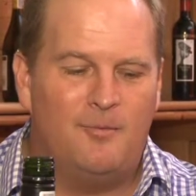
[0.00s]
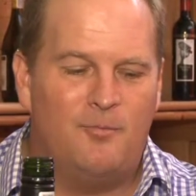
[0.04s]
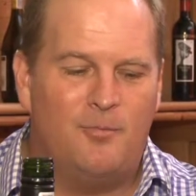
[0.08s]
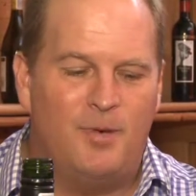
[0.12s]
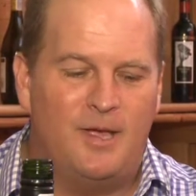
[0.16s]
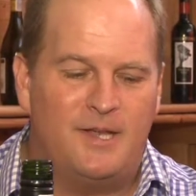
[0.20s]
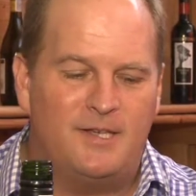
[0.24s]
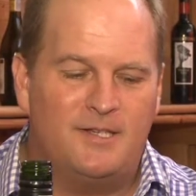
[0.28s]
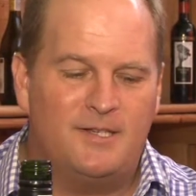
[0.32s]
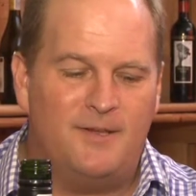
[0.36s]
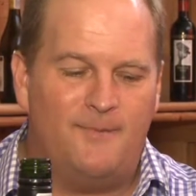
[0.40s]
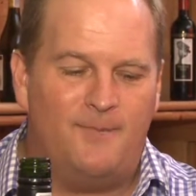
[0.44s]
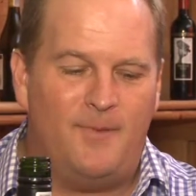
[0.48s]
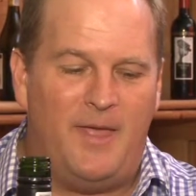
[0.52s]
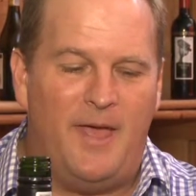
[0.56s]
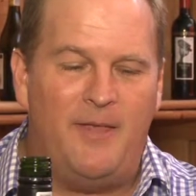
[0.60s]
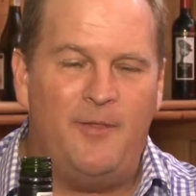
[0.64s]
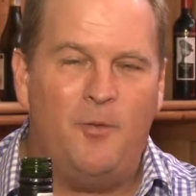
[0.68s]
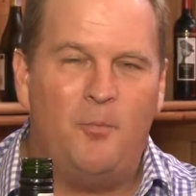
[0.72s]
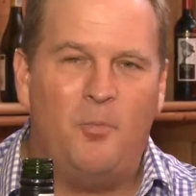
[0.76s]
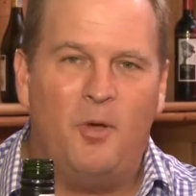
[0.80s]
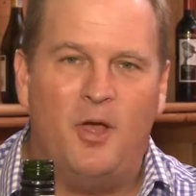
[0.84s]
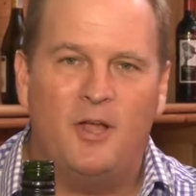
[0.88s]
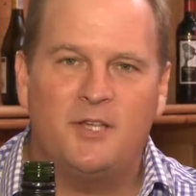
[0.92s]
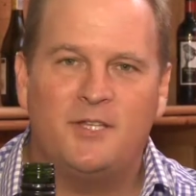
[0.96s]
but
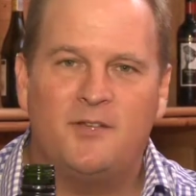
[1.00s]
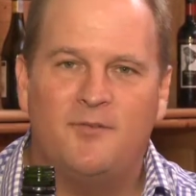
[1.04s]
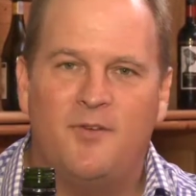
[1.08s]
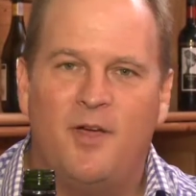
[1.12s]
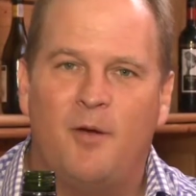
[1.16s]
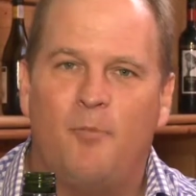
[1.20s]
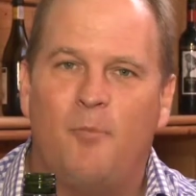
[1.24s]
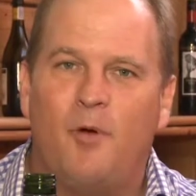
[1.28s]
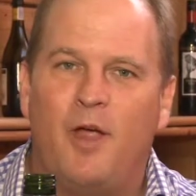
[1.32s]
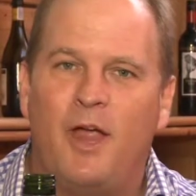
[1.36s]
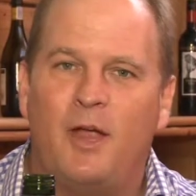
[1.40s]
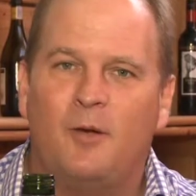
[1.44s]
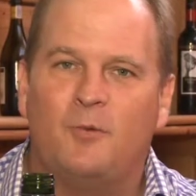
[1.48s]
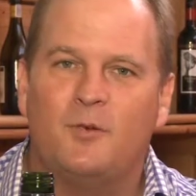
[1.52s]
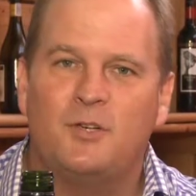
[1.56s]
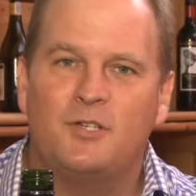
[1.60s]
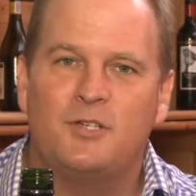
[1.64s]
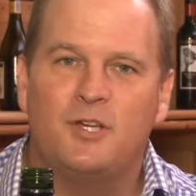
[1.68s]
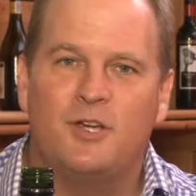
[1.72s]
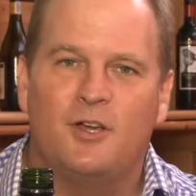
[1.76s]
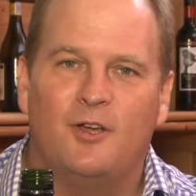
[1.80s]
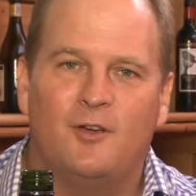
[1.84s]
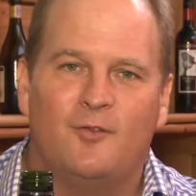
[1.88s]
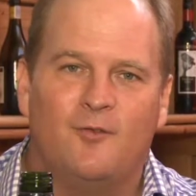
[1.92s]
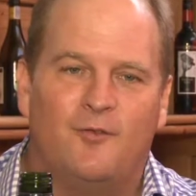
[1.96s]
other parts of our brain
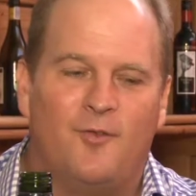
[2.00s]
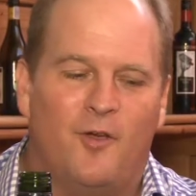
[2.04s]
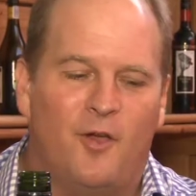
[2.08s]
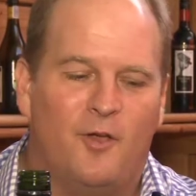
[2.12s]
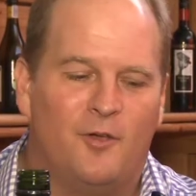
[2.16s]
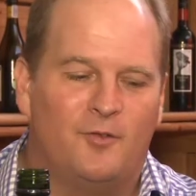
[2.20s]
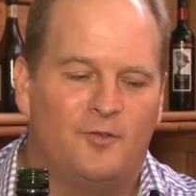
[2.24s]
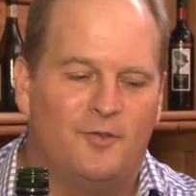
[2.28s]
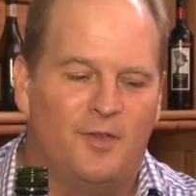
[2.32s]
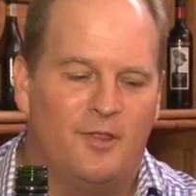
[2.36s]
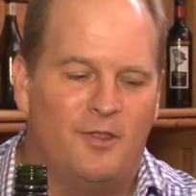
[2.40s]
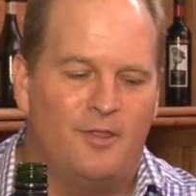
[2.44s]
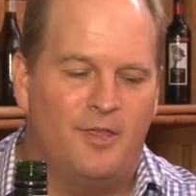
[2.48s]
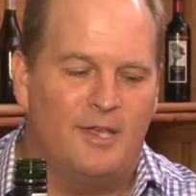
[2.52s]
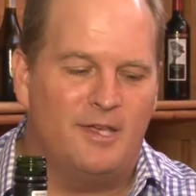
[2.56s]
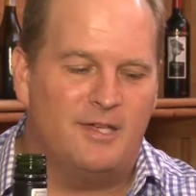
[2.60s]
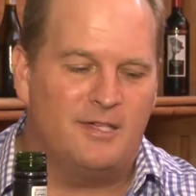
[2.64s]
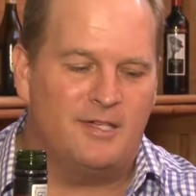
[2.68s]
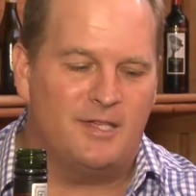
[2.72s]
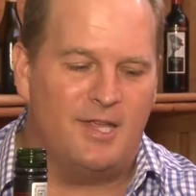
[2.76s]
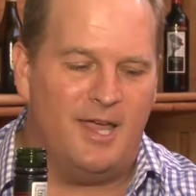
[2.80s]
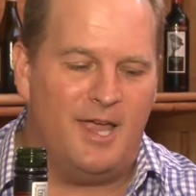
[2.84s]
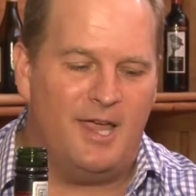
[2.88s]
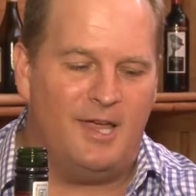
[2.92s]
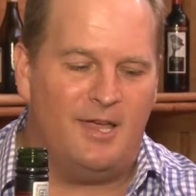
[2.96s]
which are involved in
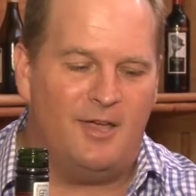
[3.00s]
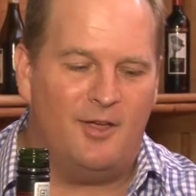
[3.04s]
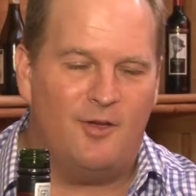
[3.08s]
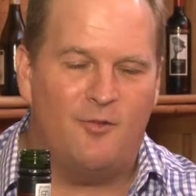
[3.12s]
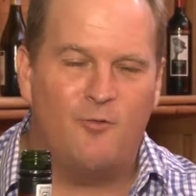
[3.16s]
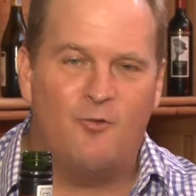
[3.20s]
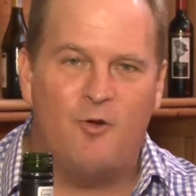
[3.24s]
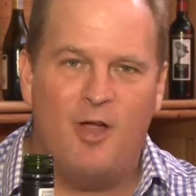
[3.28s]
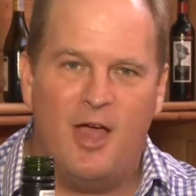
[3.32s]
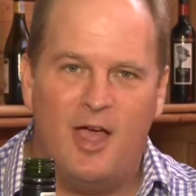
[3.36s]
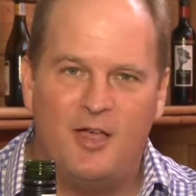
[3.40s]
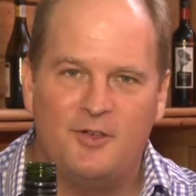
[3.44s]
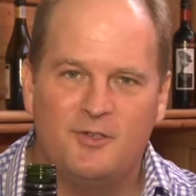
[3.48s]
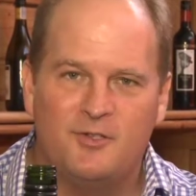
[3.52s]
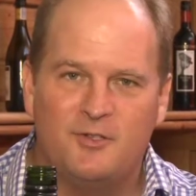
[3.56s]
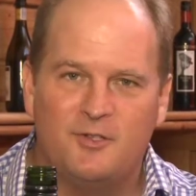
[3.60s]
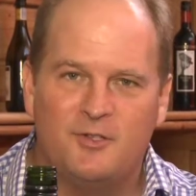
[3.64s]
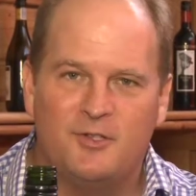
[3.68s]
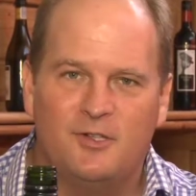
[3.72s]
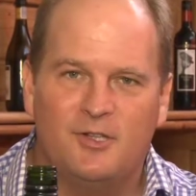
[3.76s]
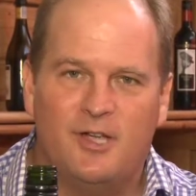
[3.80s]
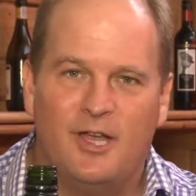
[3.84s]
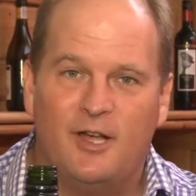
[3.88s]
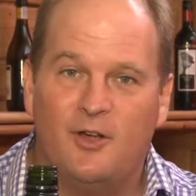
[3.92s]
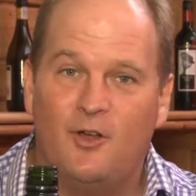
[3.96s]
things like
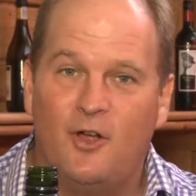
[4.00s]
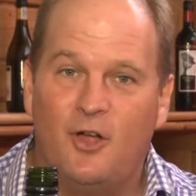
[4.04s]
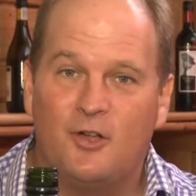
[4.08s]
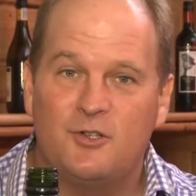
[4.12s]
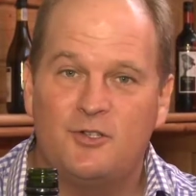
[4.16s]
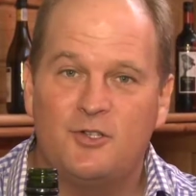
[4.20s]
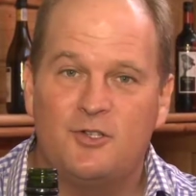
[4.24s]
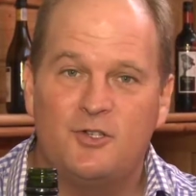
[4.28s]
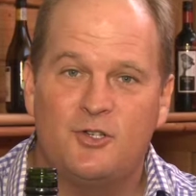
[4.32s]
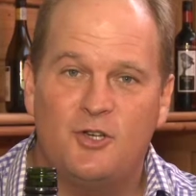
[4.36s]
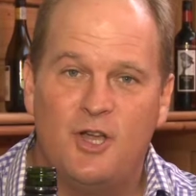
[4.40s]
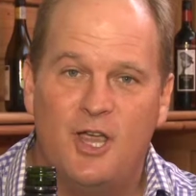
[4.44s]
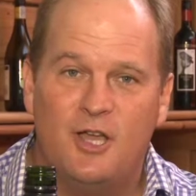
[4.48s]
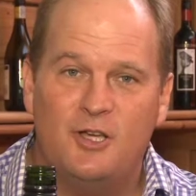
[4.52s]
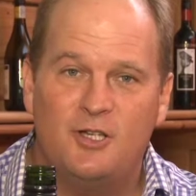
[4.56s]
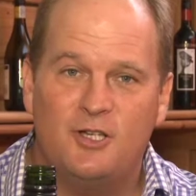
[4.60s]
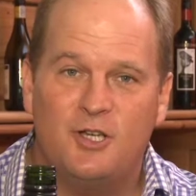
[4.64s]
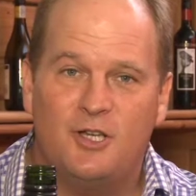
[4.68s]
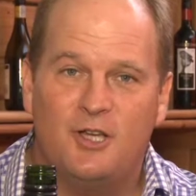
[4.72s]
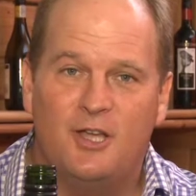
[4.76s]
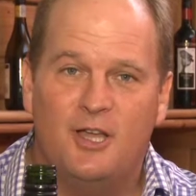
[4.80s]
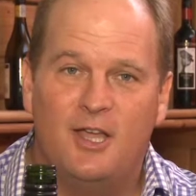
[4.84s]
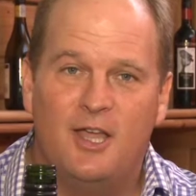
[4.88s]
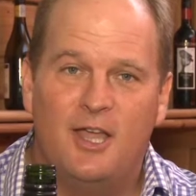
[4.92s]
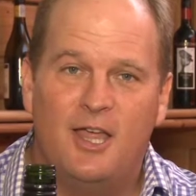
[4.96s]
arousal and
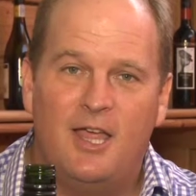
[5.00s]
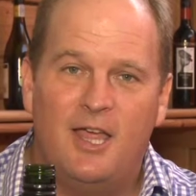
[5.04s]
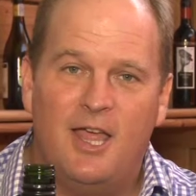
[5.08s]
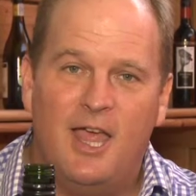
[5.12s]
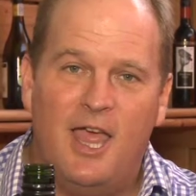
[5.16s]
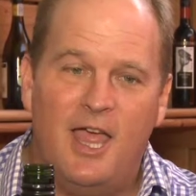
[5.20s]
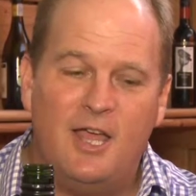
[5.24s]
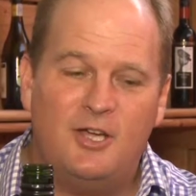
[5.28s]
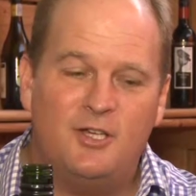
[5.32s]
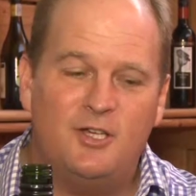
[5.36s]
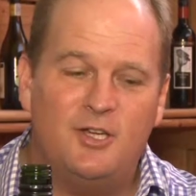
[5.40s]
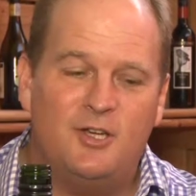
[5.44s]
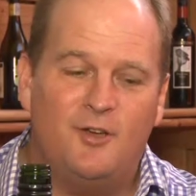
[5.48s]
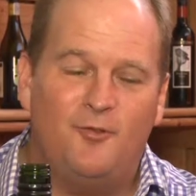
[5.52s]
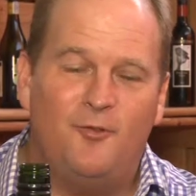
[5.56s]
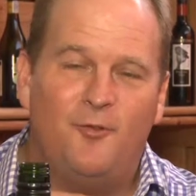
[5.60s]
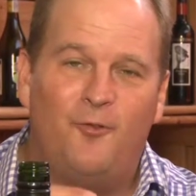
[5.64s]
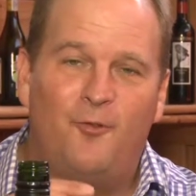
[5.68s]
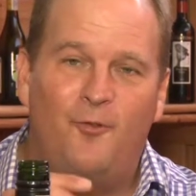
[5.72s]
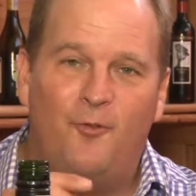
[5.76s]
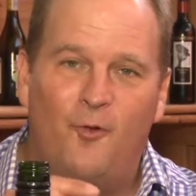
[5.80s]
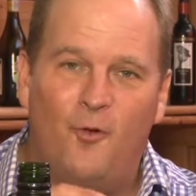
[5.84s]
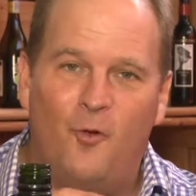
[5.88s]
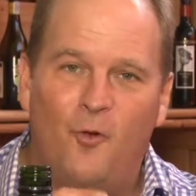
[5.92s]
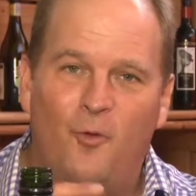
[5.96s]
concentration actually
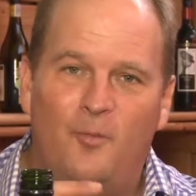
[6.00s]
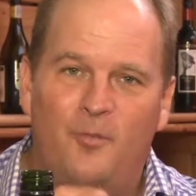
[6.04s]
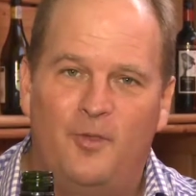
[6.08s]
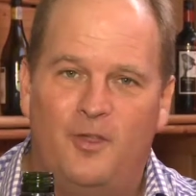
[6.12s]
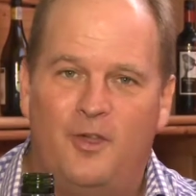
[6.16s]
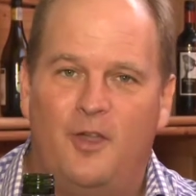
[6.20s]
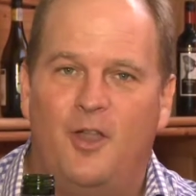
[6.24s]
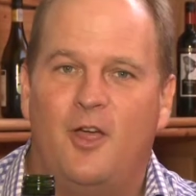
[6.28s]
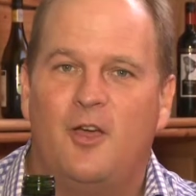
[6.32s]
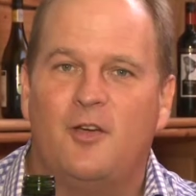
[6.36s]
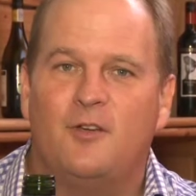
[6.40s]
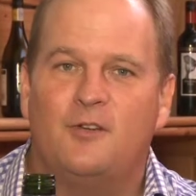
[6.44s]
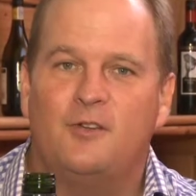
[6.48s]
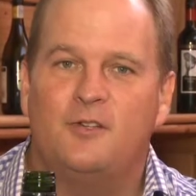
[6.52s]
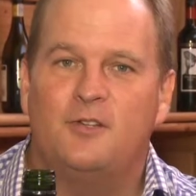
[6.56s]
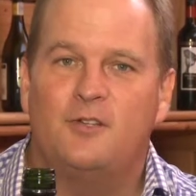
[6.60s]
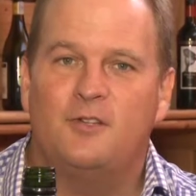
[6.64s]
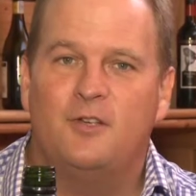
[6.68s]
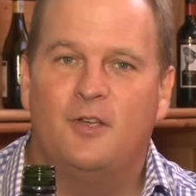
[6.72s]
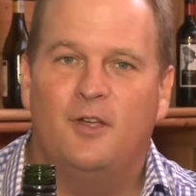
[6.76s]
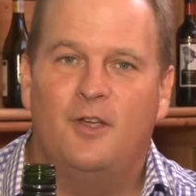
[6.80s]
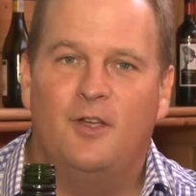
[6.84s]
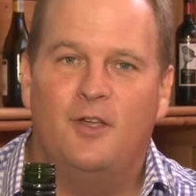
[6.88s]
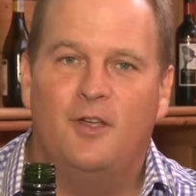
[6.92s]
inform the nose,